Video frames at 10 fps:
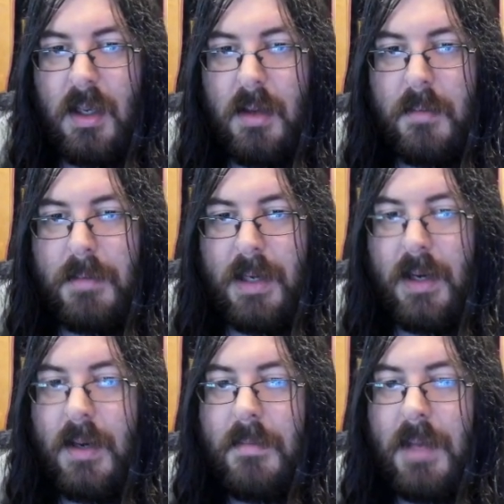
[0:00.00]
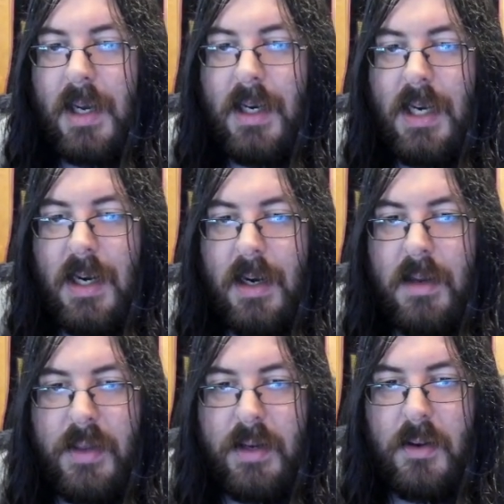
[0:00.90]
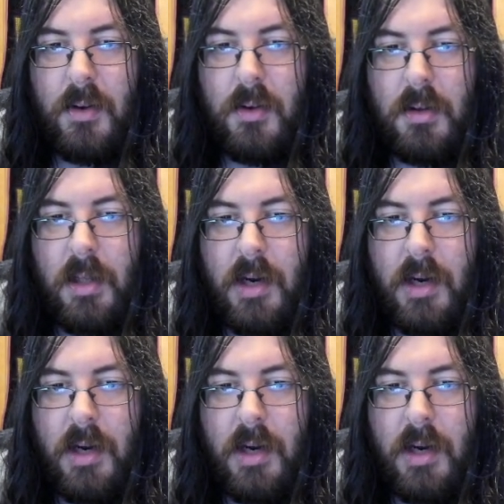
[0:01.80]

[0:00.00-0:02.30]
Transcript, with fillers: but I'm not gonna eat anything till later